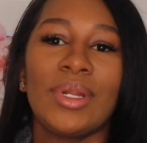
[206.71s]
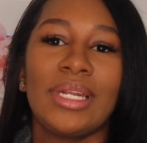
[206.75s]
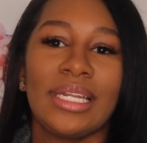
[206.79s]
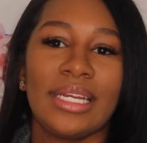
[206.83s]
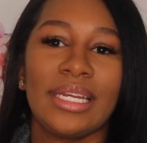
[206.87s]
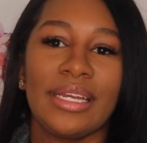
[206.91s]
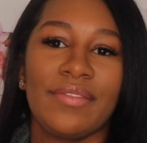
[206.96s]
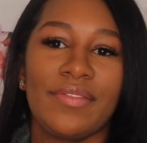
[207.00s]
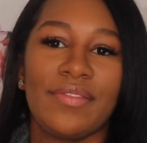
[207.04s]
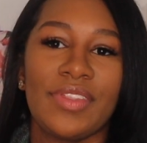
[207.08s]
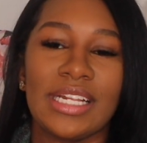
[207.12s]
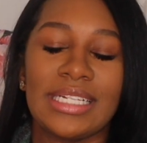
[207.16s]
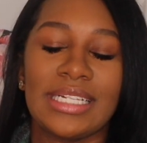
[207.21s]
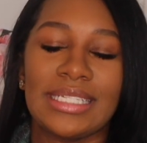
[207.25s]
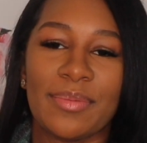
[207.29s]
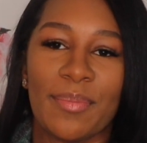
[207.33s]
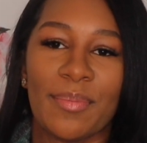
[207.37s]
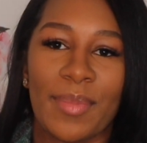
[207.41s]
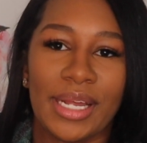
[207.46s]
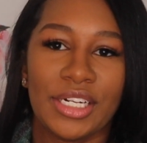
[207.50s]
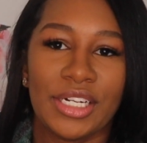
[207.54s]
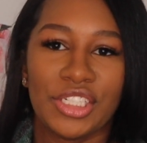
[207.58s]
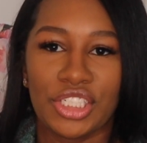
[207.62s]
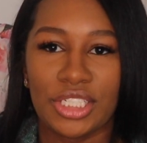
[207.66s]
would leave the
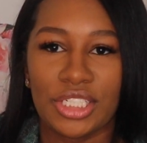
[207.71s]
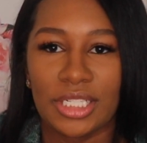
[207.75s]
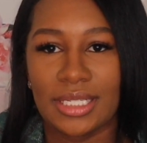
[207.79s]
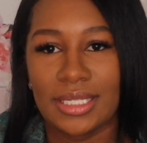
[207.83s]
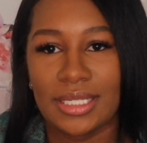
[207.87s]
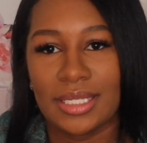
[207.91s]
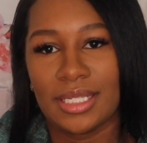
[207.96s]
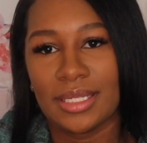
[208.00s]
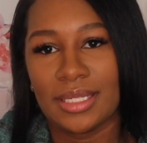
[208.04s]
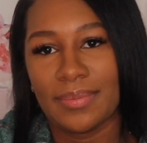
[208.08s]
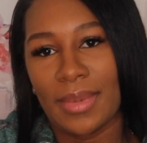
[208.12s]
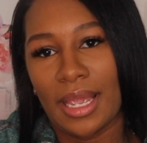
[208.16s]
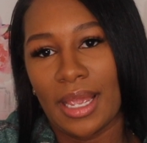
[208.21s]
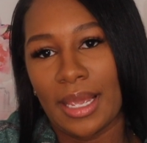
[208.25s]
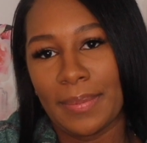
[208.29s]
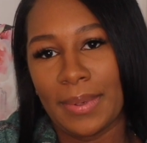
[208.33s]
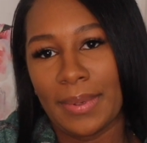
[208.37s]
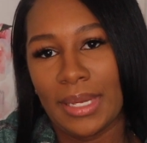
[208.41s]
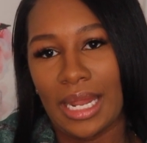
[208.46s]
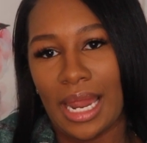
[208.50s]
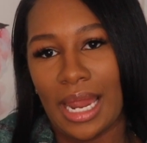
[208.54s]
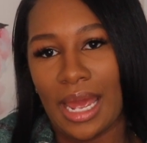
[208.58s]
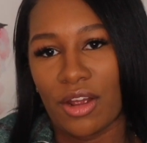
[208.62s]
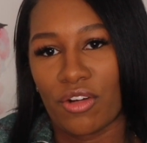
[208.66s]
dimensions
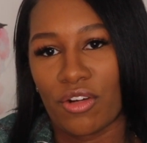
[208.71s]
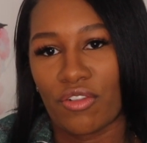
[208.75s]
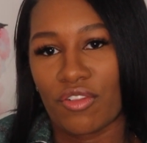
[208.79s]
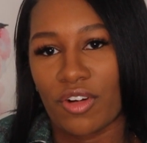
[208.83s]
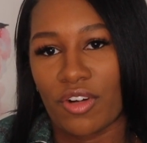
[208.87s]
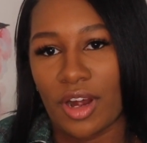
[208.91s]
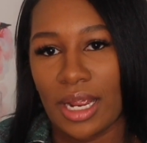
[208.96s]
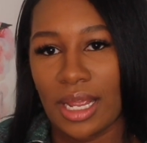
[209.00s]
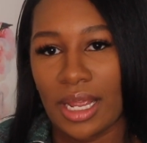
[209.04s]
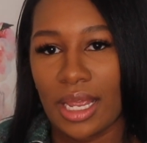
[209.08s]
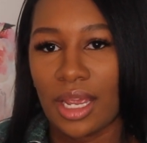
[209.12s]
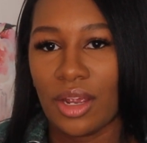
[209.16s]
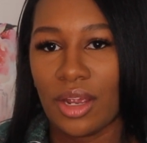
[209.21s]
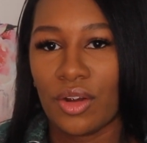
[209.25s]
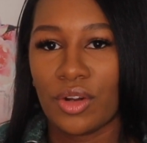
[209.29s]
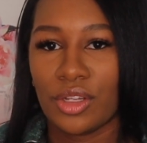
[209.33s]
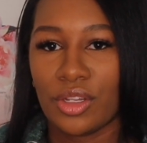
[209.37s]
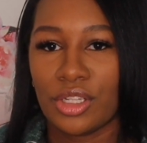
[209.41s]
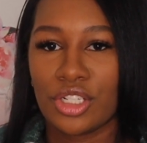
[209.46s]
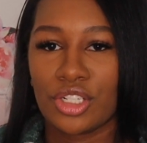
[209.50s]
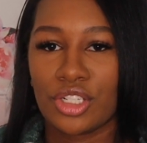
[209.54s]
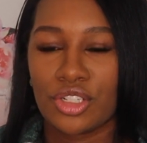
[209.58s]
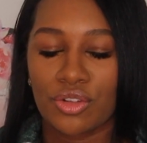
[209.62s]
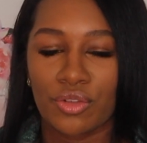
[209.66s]
maybe like right here
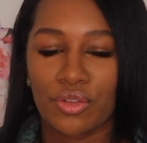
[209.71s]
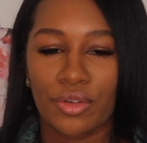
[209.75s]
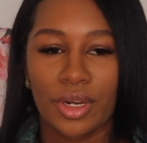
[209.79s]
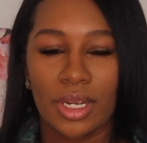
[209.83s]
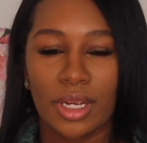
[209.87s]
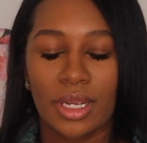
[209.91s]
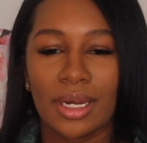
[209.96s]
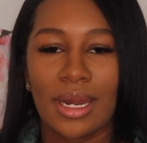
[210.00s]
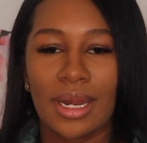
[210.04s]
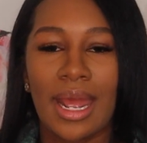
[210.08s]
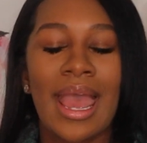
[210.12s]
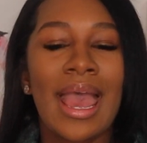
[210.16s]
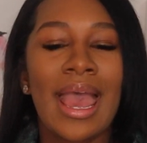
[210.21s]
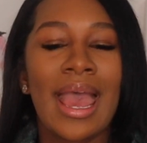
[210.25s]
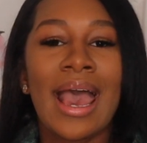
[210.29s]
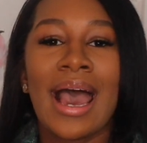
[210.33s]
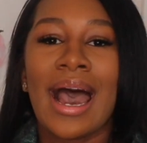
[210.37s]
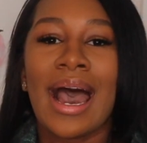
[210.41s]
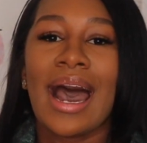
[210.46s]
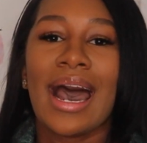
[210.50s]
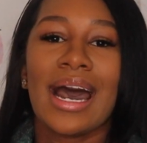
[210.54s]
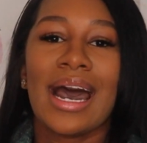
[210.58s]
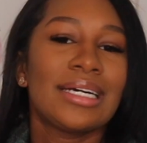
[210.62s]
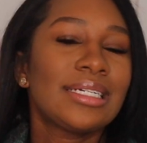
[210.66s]
on the screen.
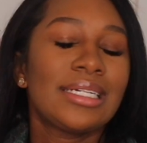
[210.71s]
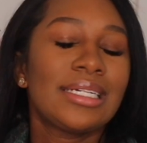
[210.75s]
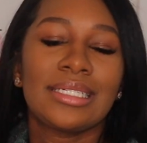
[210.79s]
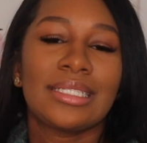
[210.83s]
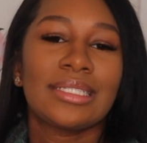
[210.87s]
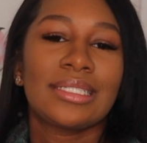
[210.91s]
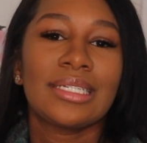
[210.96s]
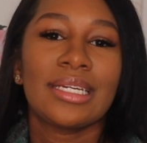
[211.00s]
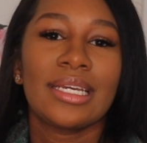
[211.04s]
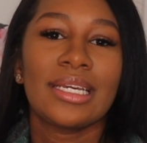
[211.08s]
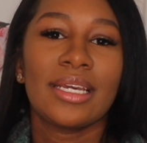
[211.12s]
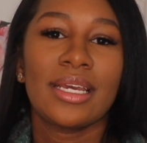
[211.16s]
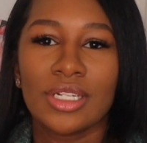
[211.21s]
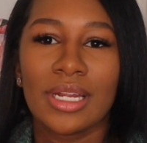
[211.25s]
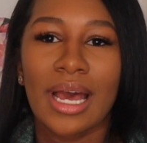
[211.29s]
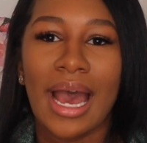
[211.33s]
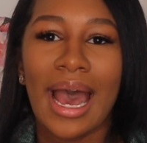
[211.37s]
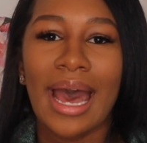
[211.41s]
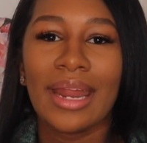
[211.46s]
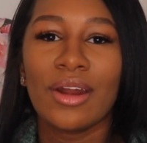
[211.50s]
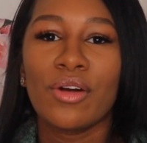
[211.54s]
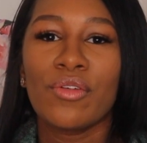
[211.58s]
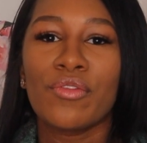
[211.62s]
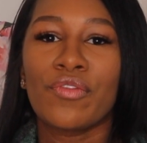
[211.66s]
Honestly,
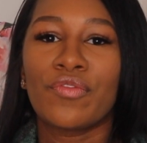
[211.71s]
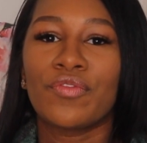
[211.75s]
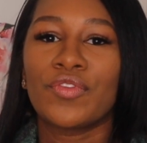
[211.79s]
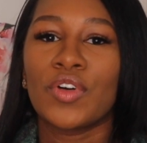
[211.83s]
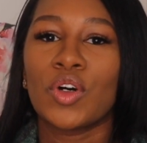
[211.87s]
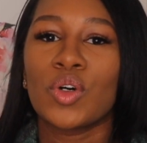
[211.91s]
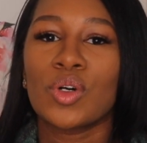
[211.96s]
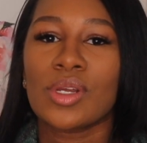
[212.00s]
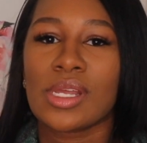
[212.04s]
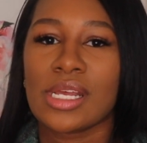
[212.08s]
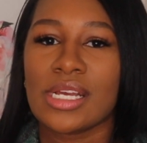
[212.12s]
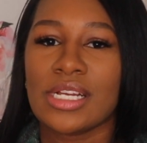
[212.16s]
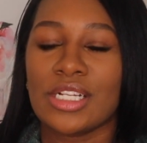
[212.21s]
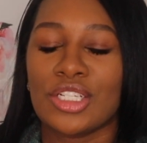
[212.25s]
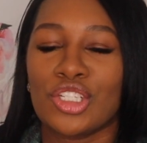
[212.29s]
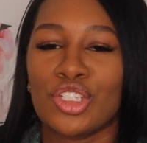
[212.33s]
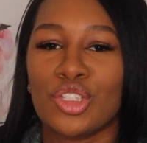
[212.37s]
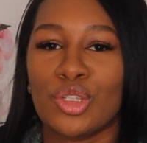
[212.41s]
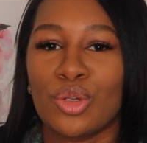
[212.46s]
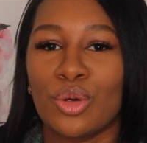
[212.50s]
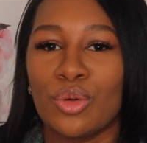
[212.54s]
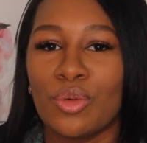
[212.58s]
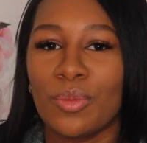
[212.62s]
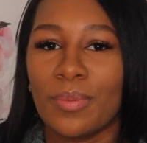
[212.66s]
I don't
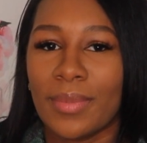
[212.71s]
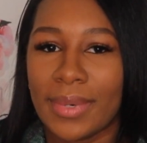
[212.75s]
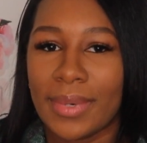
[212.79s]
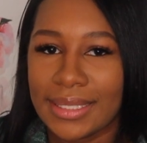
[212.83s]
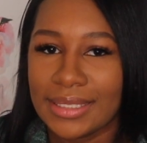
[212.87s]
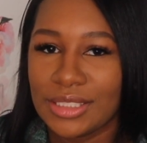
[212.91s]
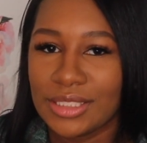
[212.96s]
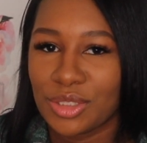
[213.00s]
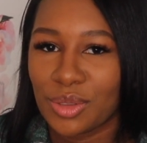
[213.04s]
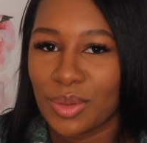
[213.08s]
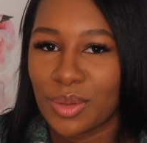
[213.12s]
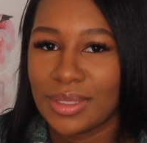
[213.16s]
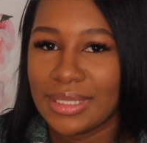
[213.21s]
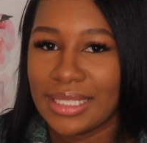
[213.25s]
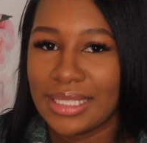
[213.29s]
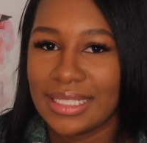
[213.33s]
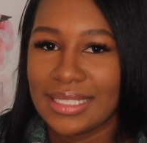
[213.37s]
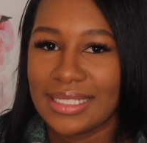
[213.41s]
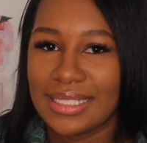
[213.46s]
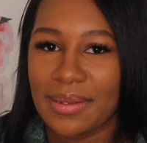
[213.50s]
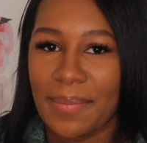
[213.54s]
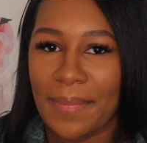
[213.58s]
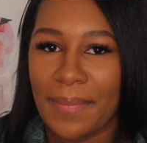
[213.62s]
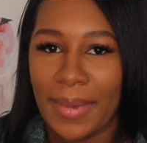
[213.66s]
focus too much on the
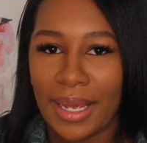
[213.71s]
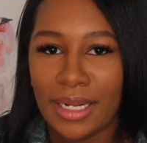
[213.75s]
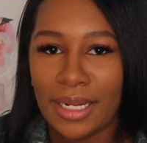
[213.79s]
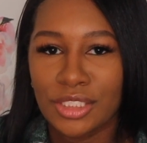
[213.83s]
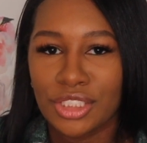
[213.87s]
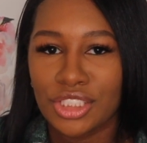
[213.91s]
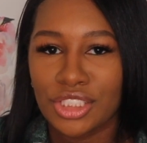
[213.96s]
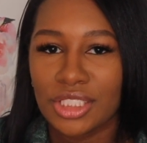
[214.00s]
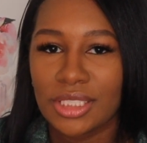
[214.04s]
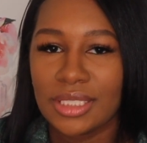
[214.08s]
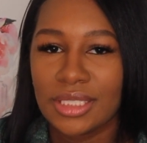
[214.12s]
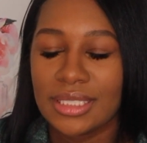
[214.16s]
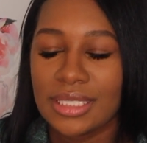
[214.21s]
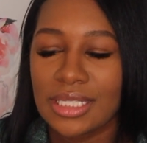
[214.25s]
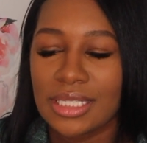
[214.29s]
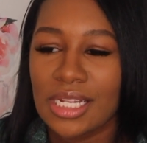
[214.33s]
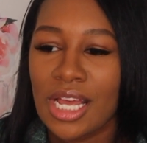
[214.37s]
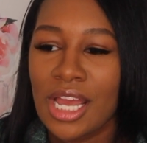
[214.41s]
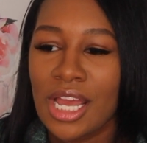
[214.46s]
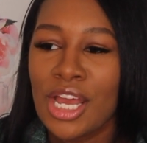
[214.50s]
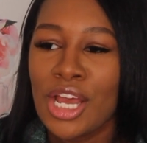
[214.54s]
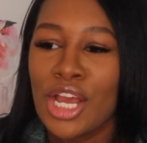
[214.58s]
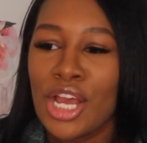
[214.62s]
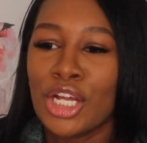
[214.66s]
dimensions.
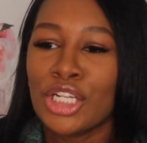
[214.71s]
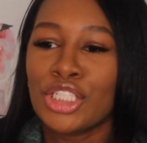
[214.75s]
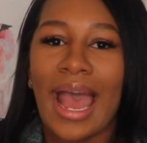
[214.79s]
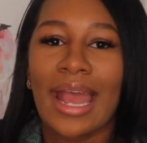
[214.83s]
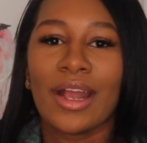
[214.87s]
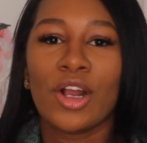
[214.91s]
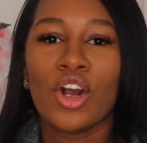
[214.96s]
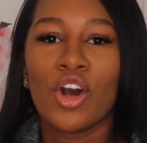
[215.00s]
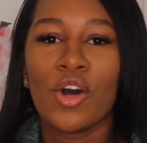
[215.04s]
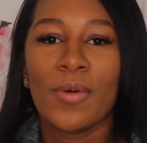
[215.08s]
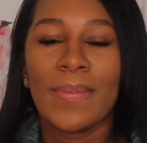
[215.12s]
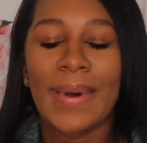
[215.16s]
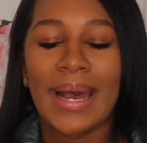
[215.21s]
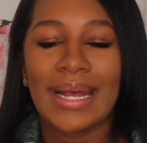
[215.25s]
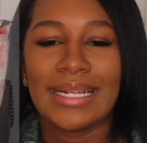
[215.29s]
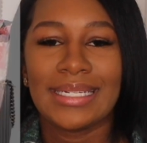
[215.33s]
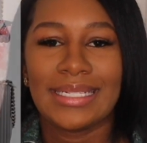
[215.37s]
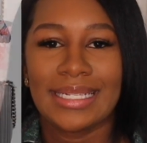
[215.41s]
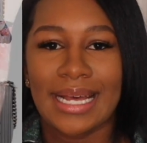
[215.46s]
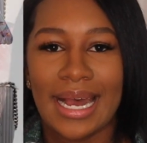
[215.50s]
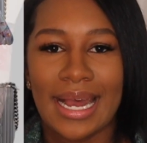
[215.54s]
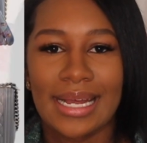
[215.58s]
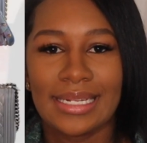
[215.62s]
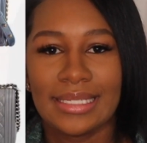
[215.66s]
I go by
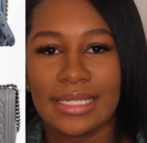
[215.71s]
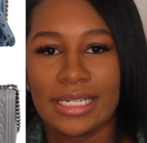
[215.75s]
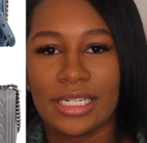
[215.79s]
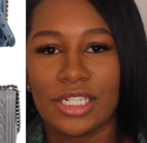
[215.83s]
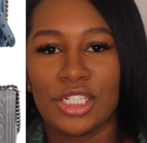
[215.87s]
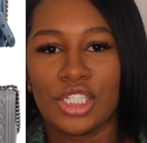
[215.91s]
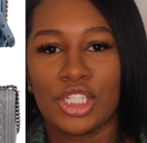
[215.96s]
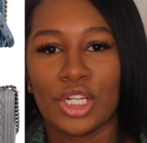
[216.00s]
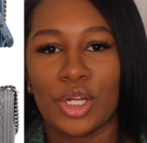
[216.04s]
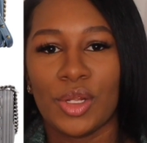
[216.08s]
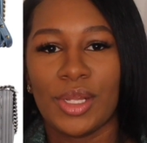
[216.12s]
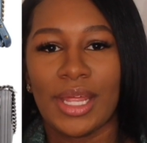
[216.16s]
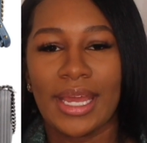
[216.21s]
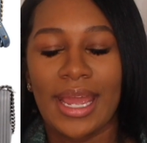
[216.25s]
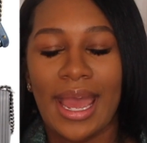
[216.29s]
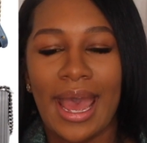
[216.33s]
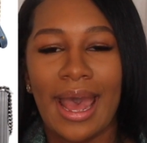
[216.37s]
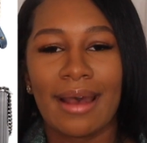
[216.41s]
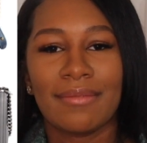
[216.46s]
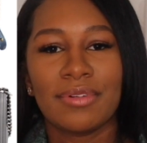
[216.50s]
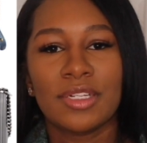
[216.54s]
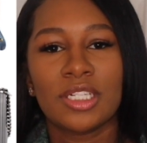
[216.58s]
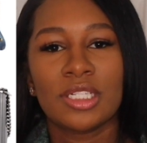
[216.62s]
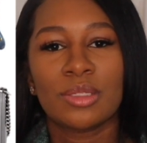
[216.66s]
sizes, so they
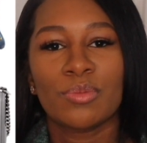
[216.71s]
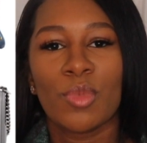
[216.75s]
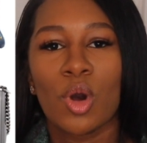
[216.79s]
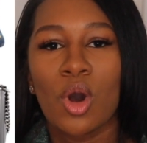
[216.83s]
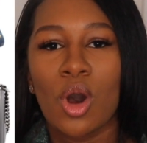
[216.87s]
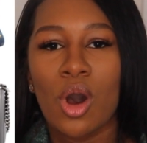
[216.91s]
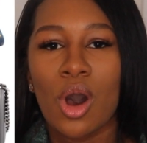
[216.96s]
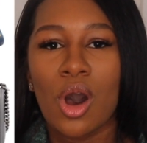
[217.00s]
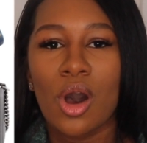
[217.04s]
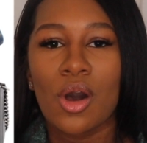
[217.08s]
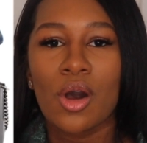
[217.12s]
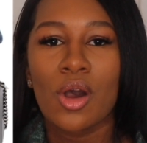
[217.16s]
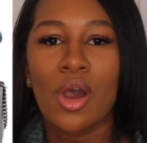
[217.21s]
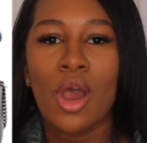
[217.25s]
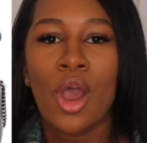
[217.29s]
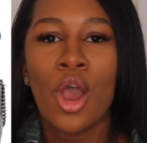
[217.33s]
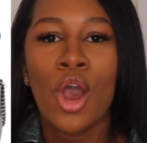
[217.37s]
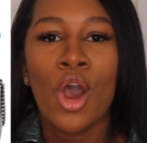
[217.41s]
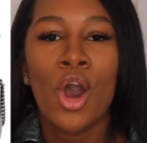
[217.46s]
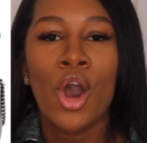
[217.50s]
have small,